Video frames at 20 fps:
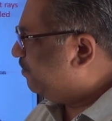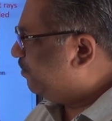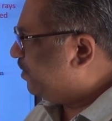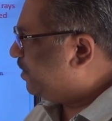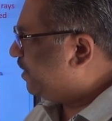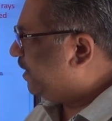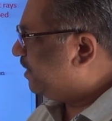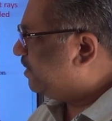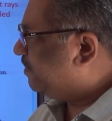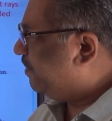which
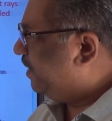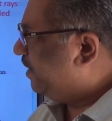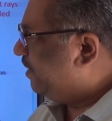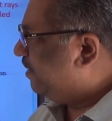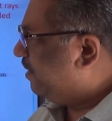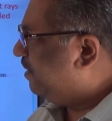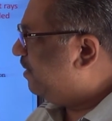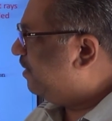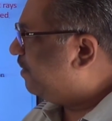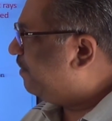I explained
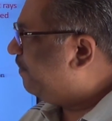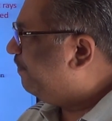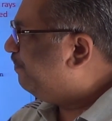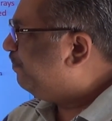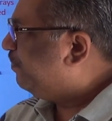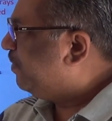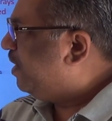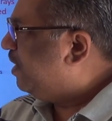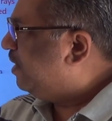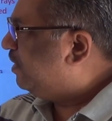earlier.
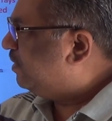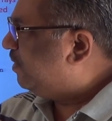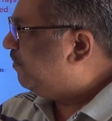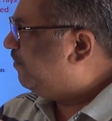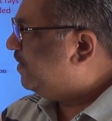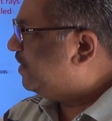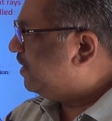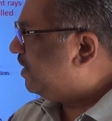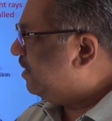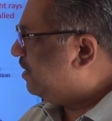The
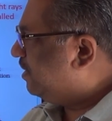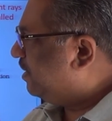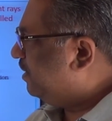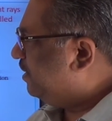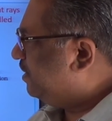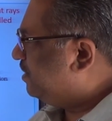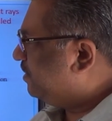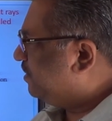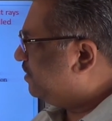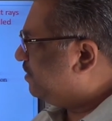physical
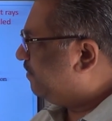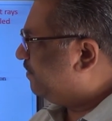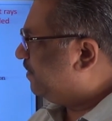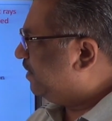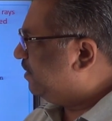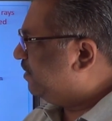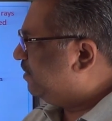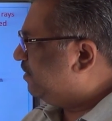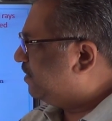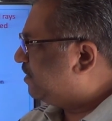conditions of
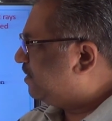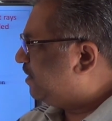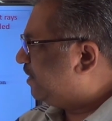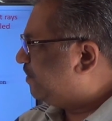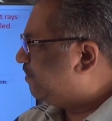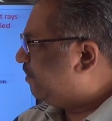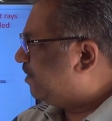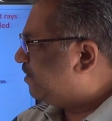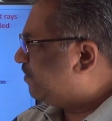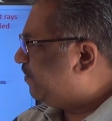the Earth's
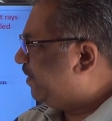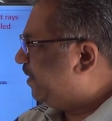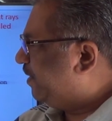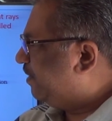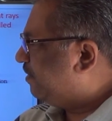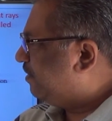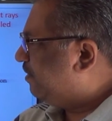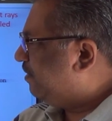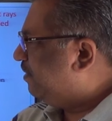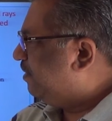
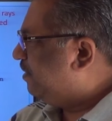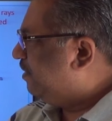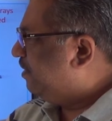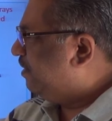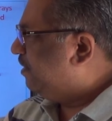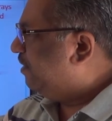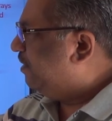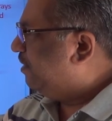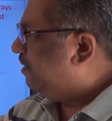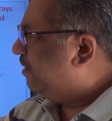atmosphere
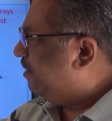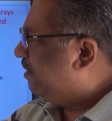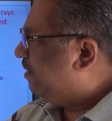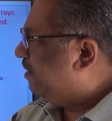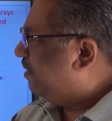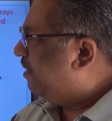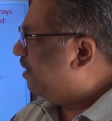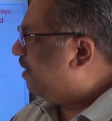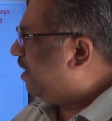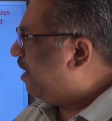
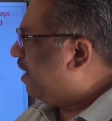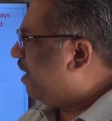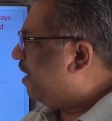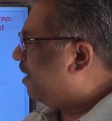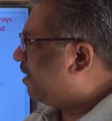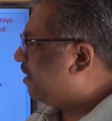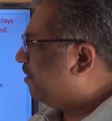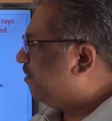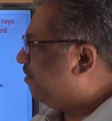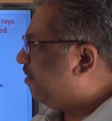
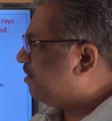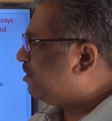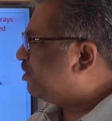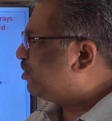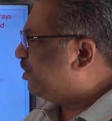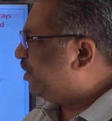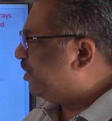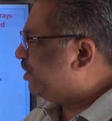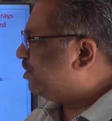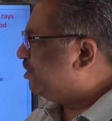are not
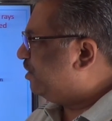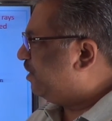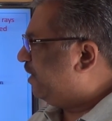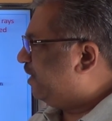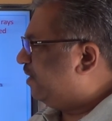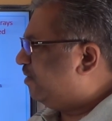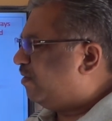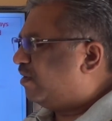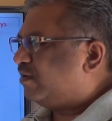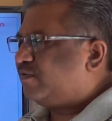stationary,
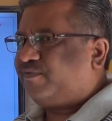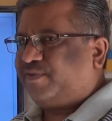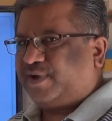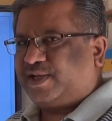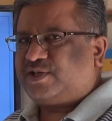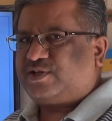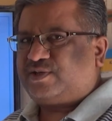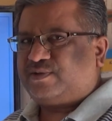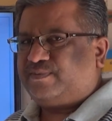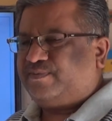not
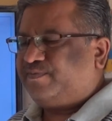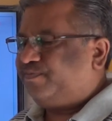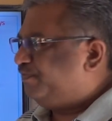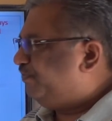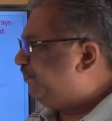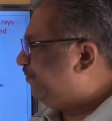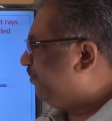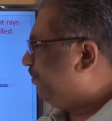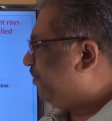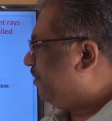fixed.
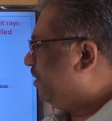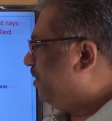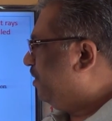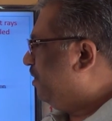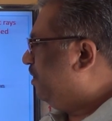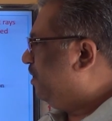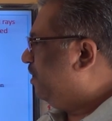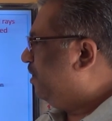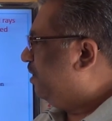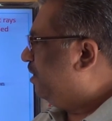
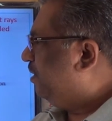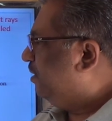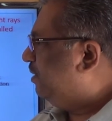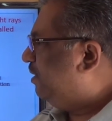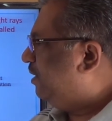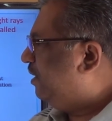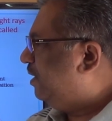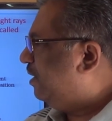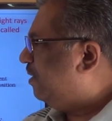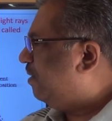
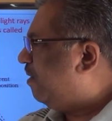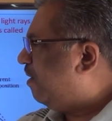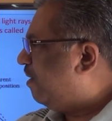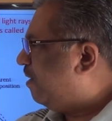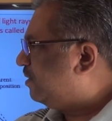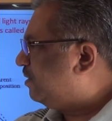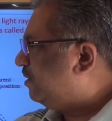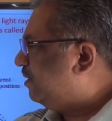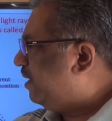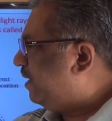The
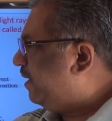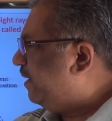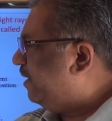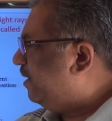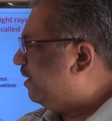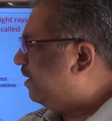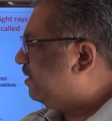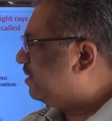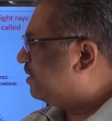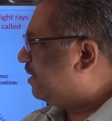hotter
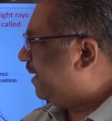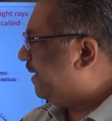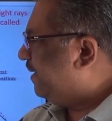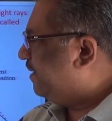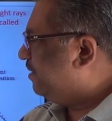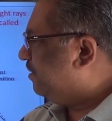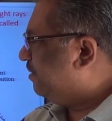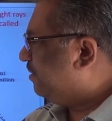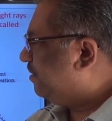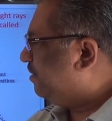air is
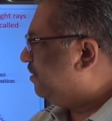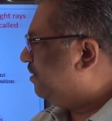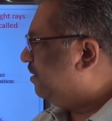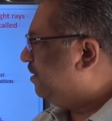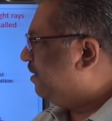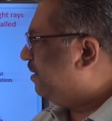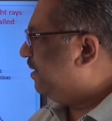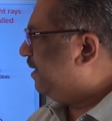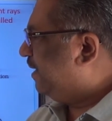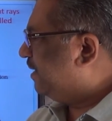lighter,
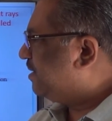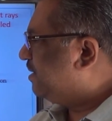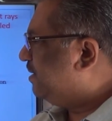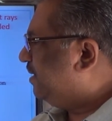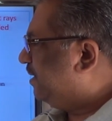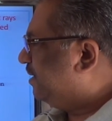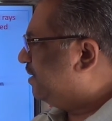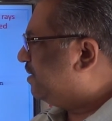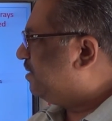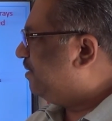less
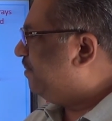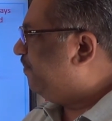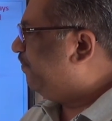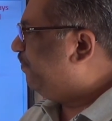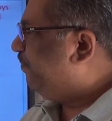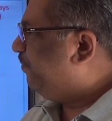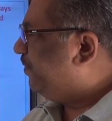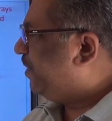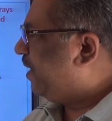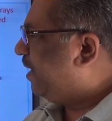dense
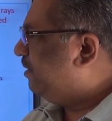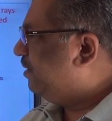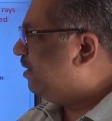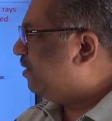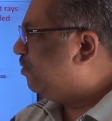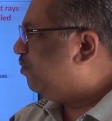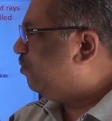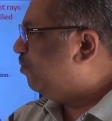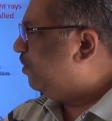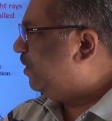than
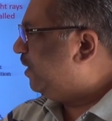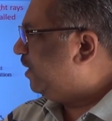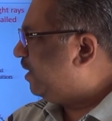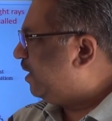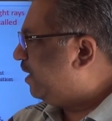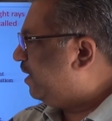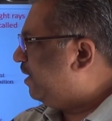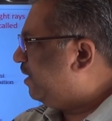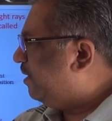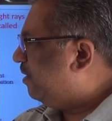the cooler
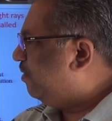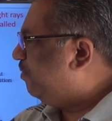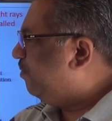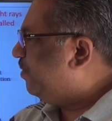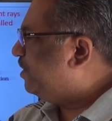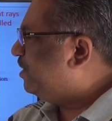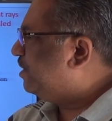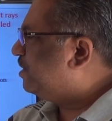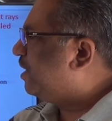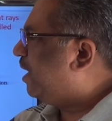air
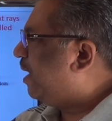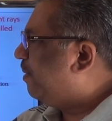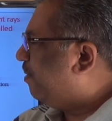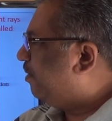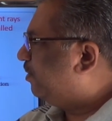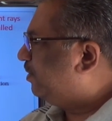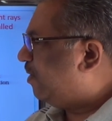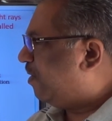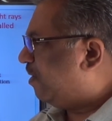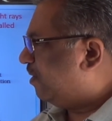which is
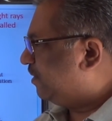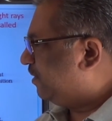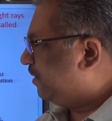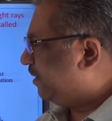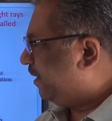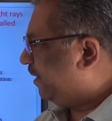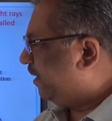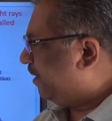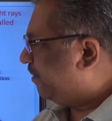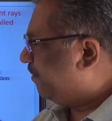above the
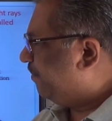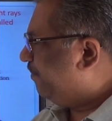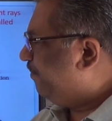hotter air,